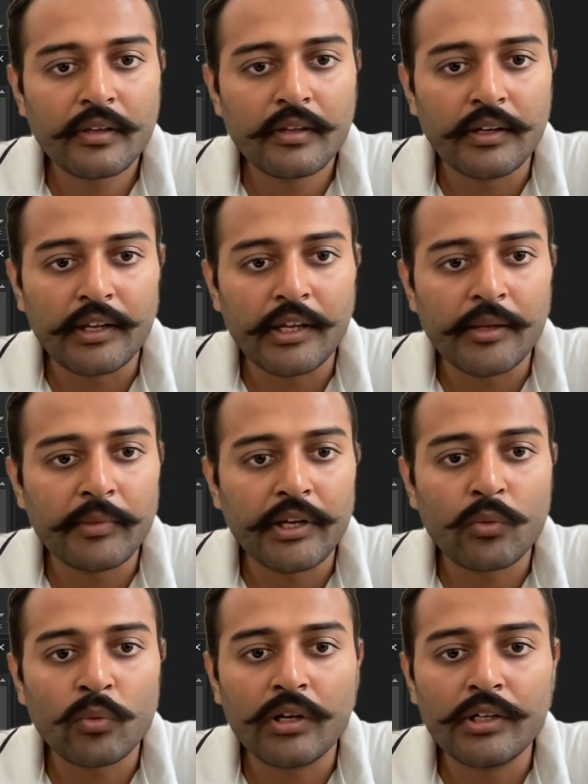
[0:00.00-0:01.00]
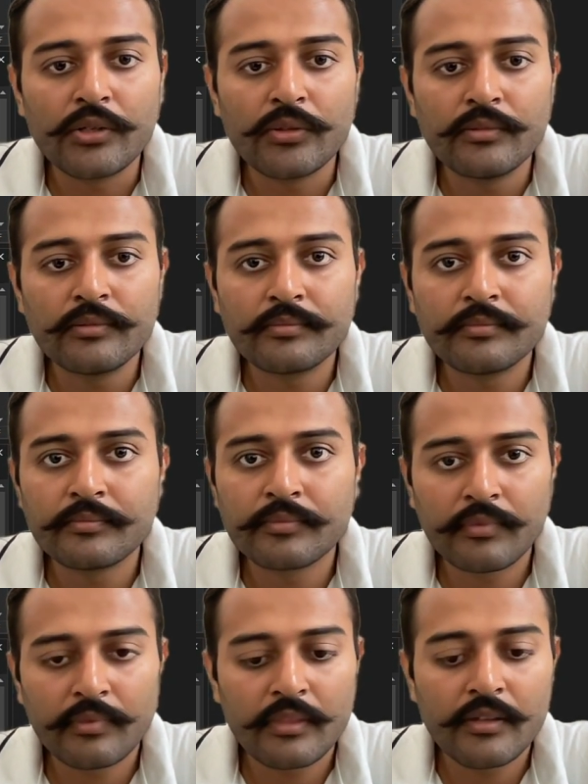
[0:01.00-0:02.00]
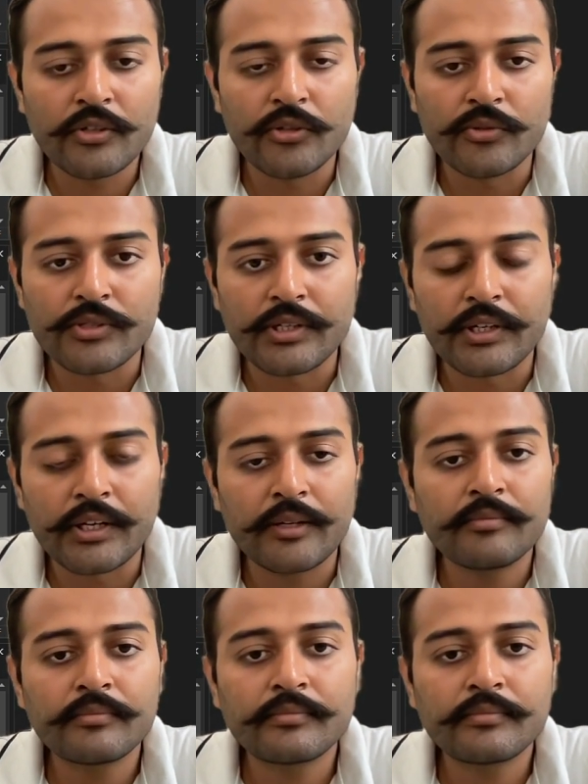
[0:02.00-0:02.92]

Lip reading: Name equal to username.